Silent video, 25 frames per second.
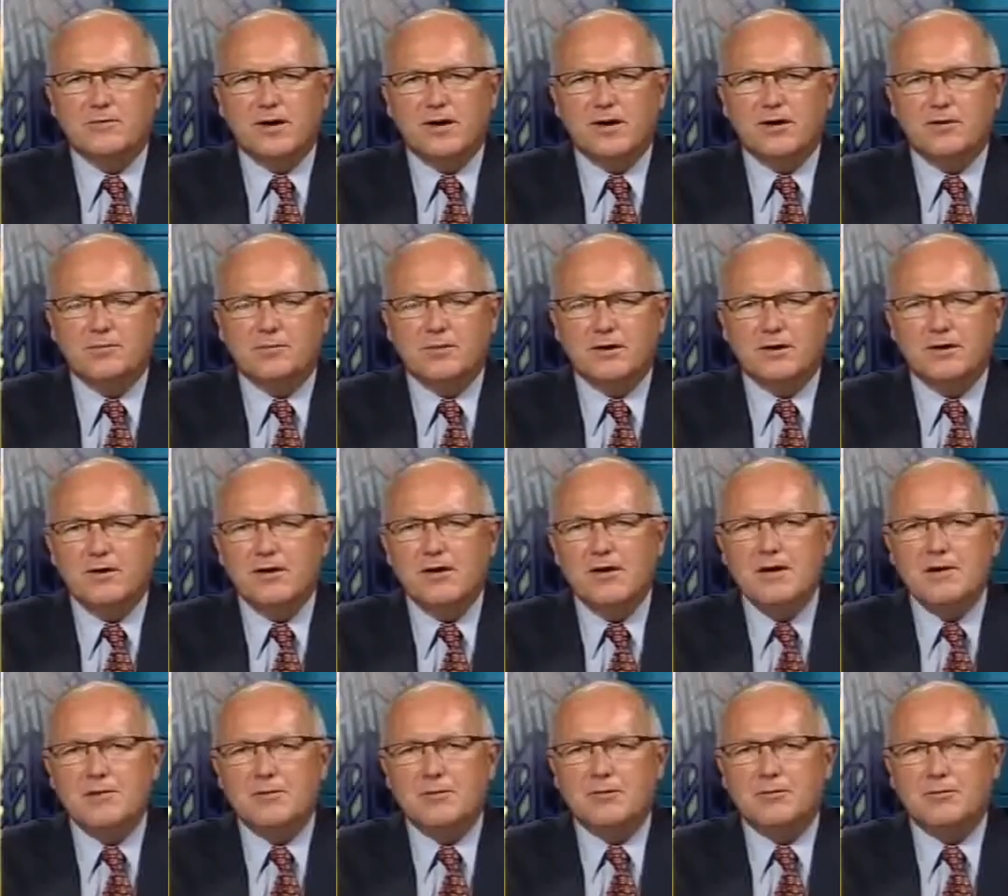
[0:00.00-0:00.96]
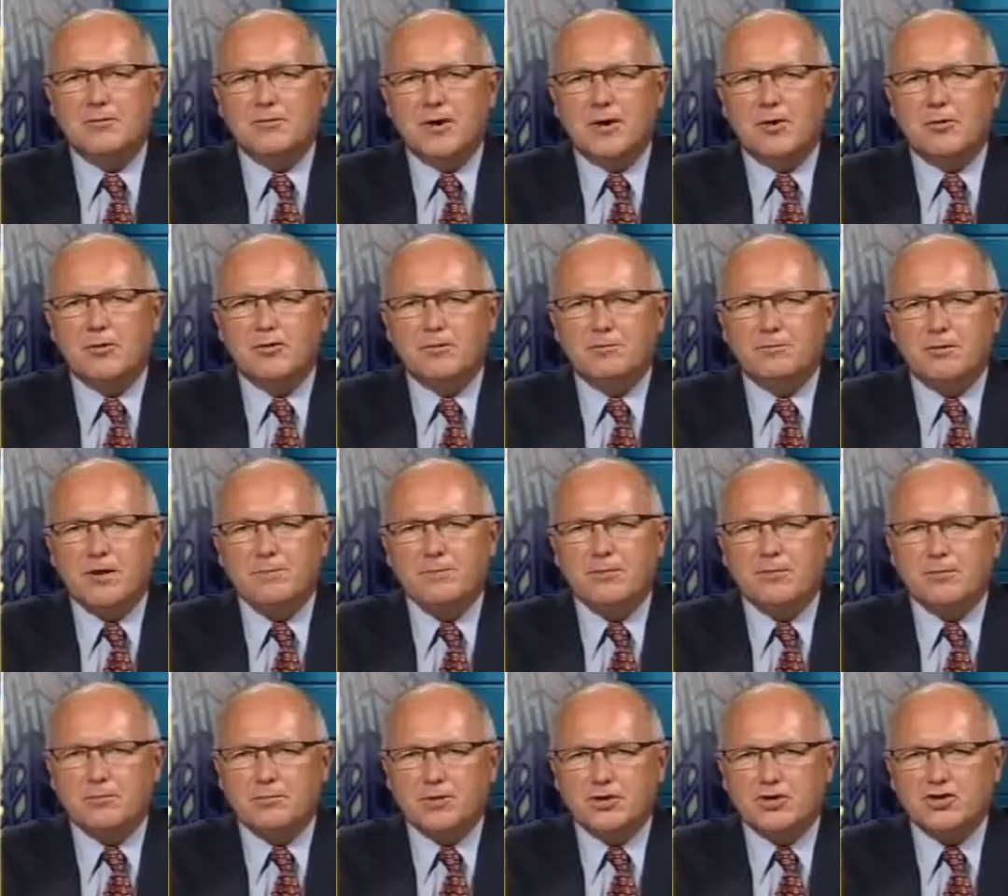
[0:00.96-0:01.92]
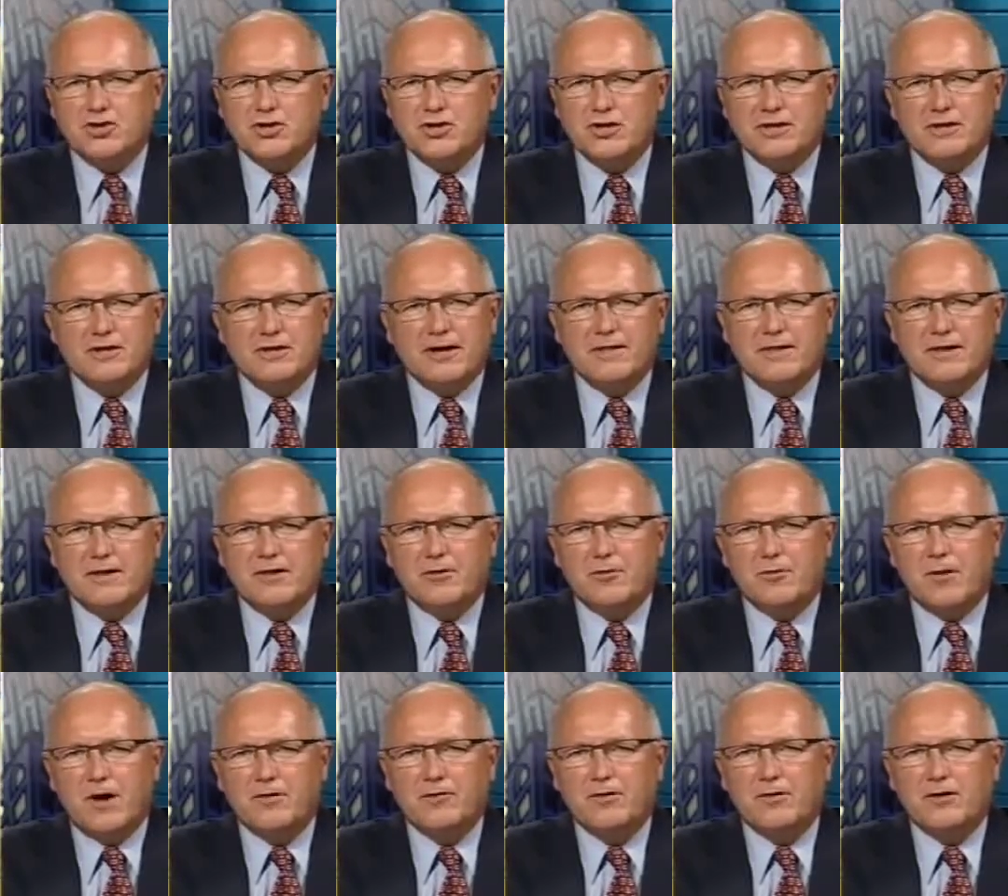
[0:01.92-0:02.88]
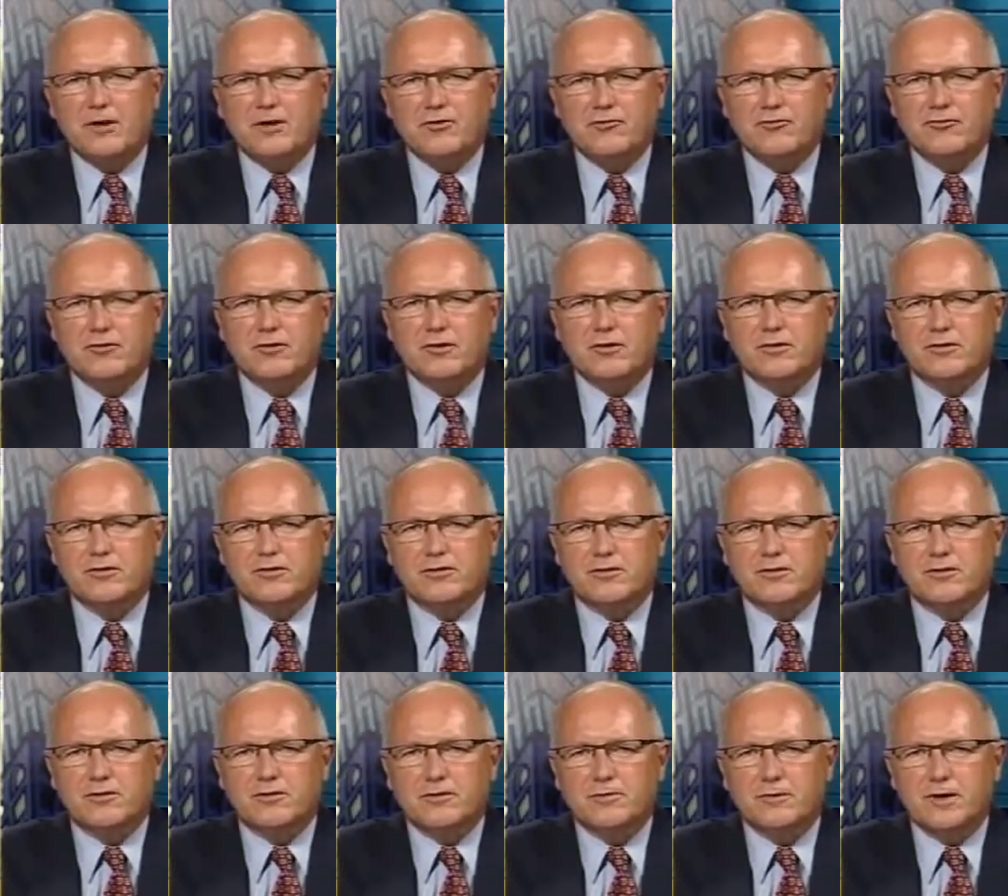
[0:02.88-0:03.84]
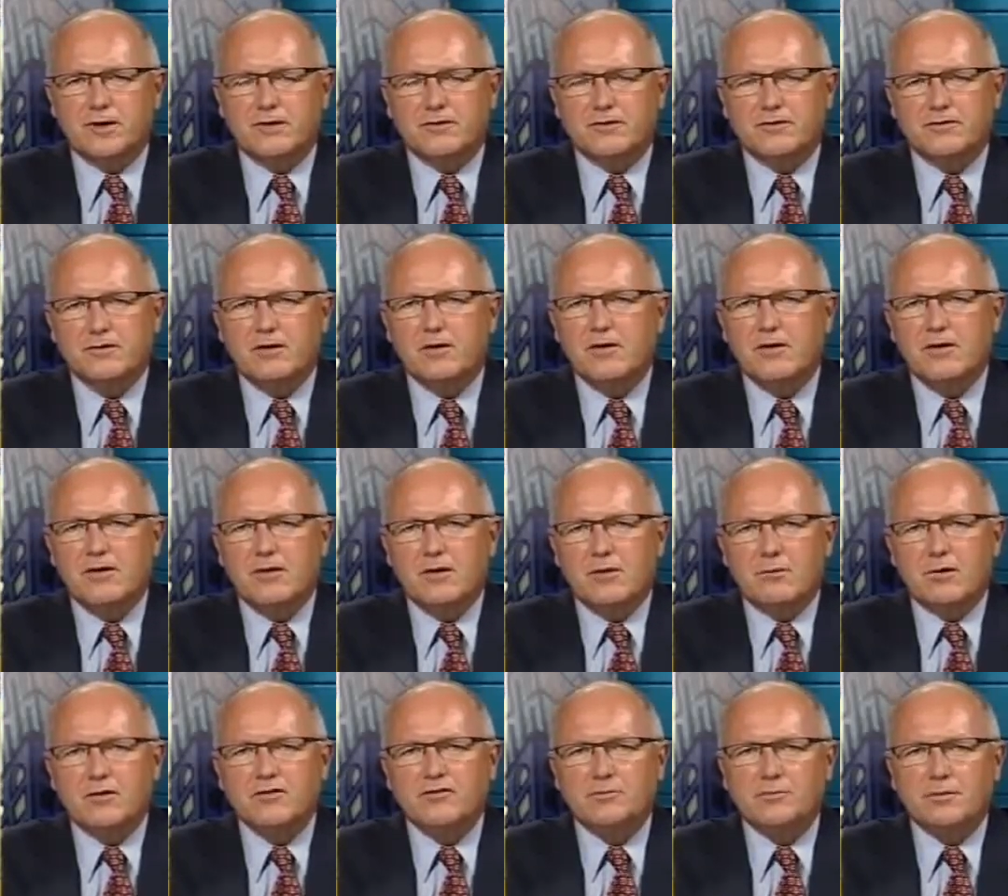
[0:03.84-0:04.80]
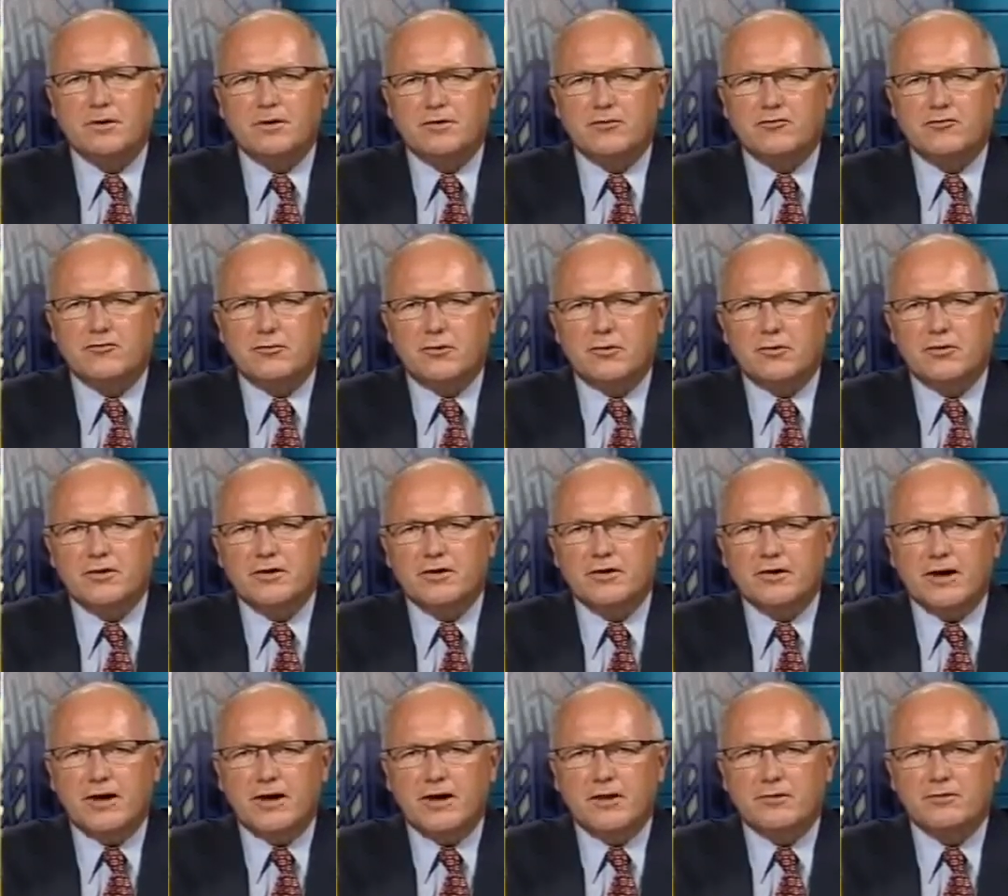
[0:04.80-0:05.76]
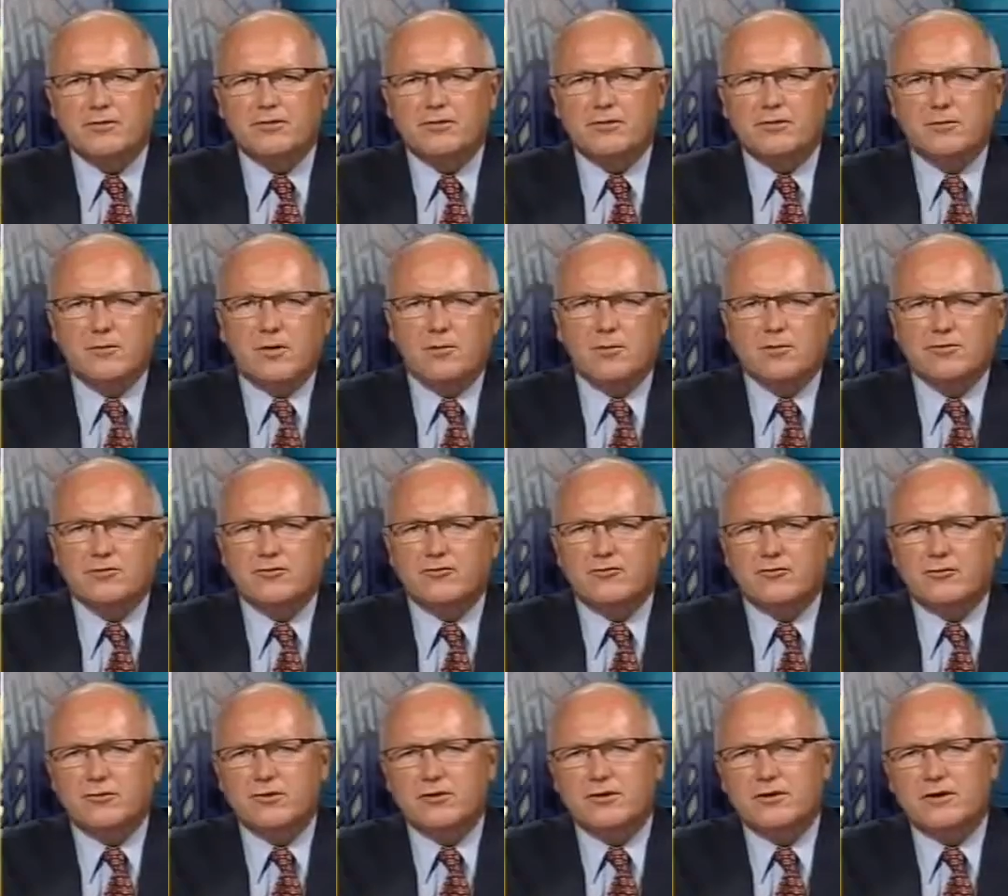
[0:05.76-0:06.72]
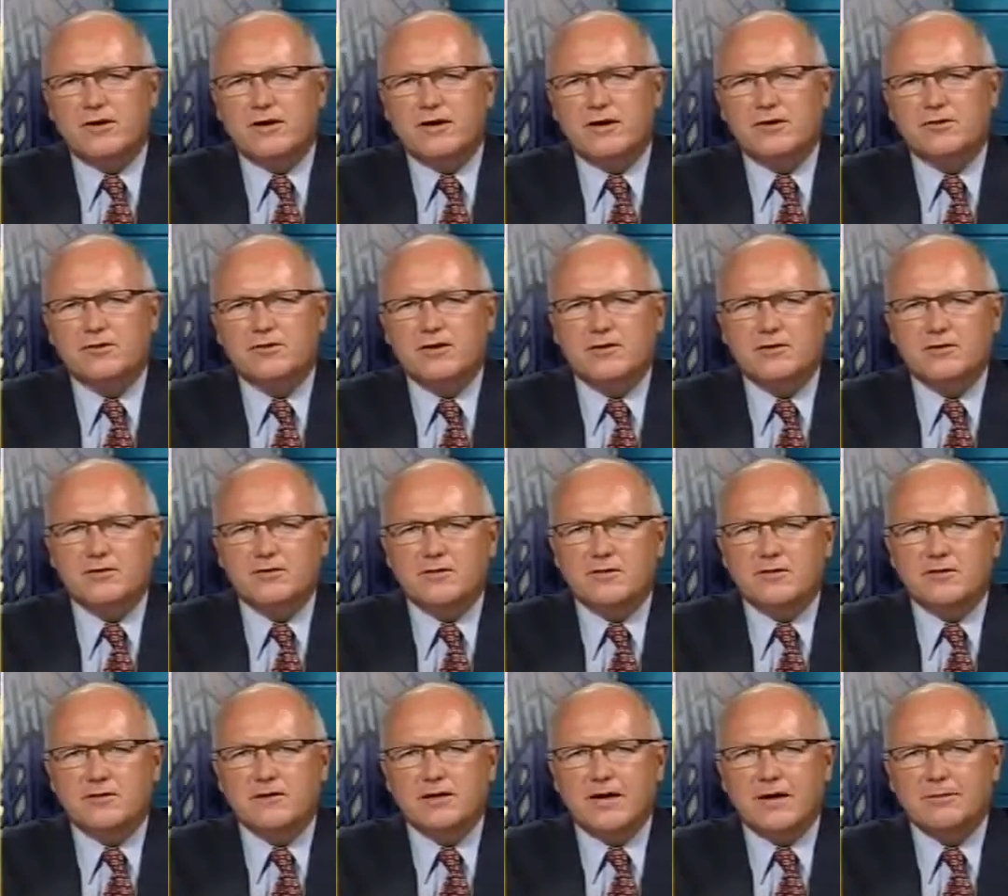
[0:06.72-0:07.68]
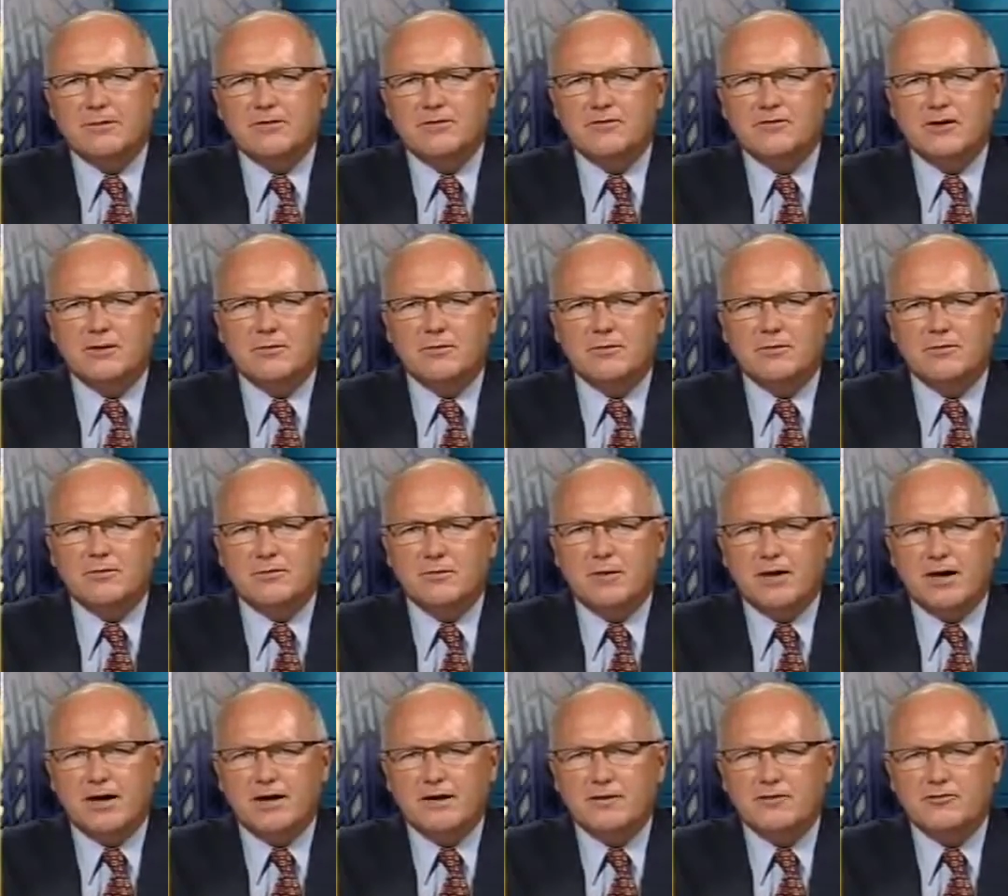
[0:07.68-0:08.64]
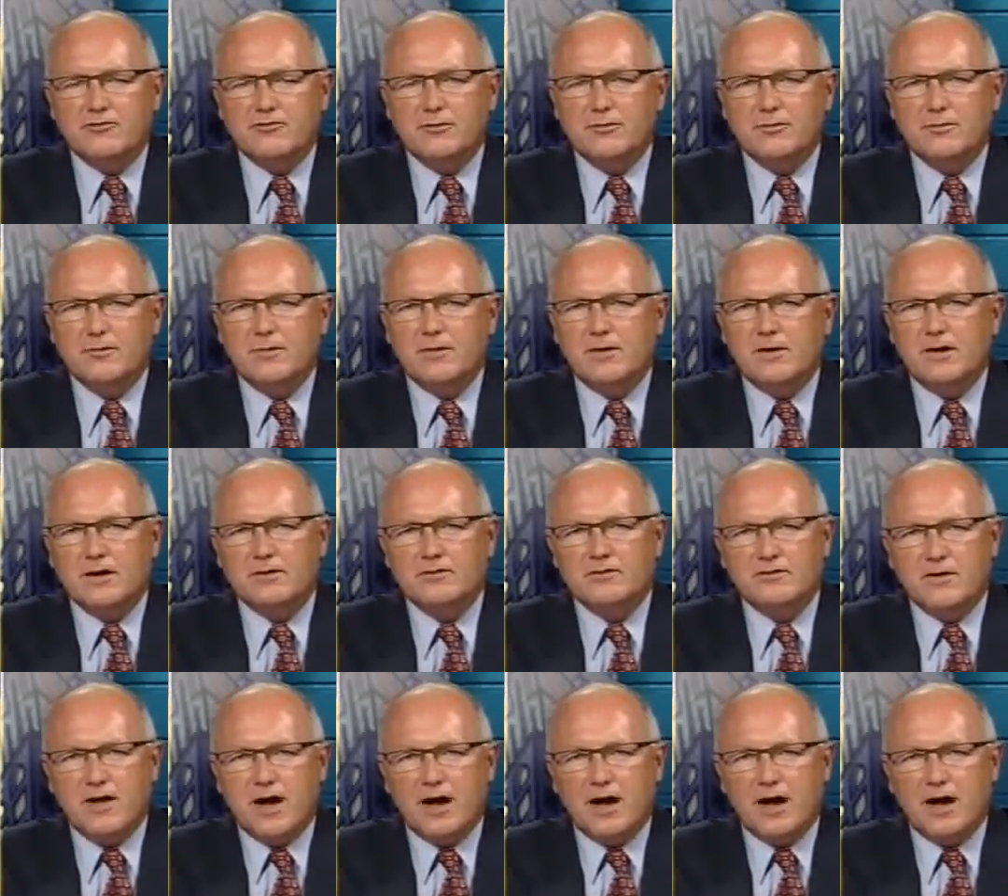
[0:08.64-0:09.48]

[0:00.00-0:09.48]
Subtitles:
about me. But, you know, what the people in Michigan and I think around the country are concerned about is we spent $1 trillion, almost $1 trillion on this economic stimulus package. It's